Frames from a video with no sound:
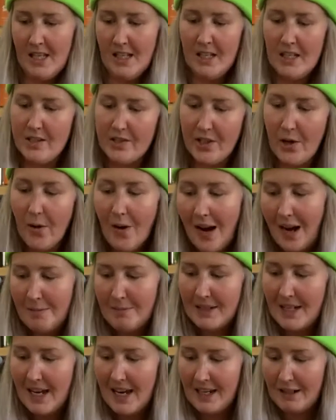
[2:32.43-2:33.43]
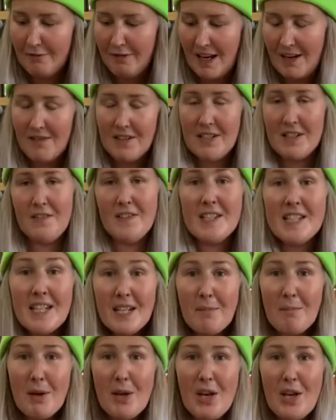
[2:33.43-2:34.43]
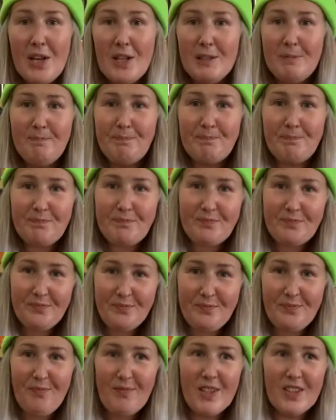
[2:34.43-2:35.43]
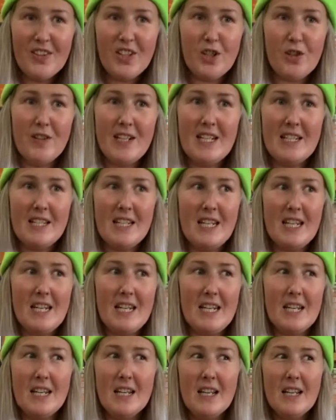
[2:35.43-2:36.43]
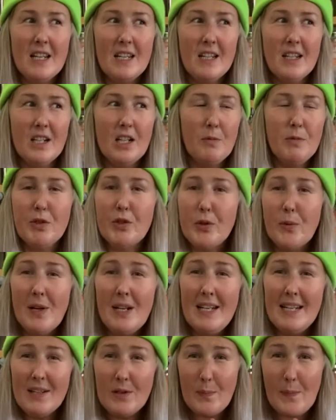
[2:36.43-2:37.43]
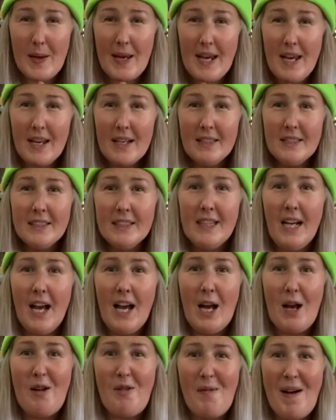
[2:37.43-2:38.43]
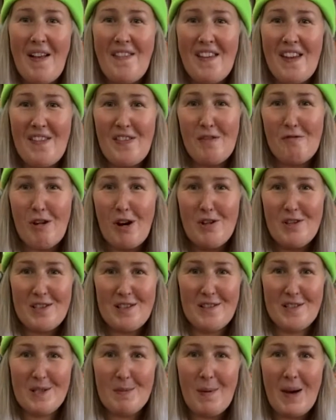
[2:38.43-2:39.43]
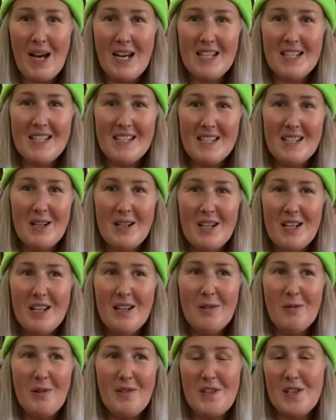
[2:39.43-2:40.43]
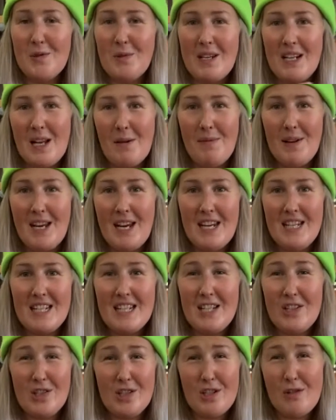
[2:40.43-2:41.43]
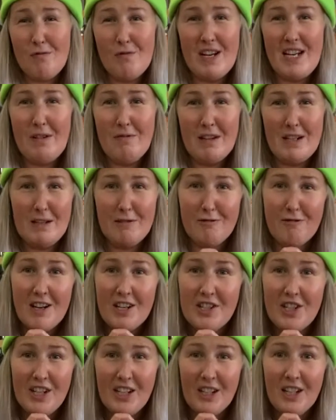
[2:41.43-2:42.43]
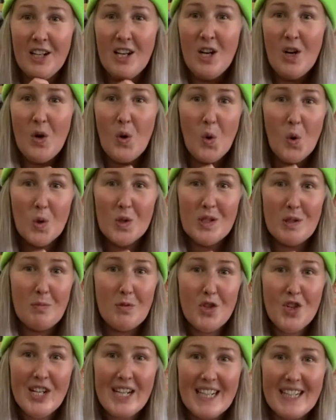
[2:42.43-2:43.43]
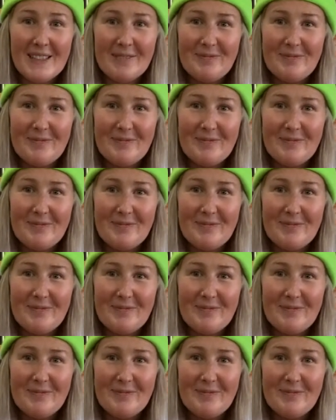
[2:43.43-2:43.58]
So I'm getting flavours of cinnamon. The green tea comes through a little bit, and then the rose and the spice with the sweet lemonade. It's just a really refreshing autumn drink.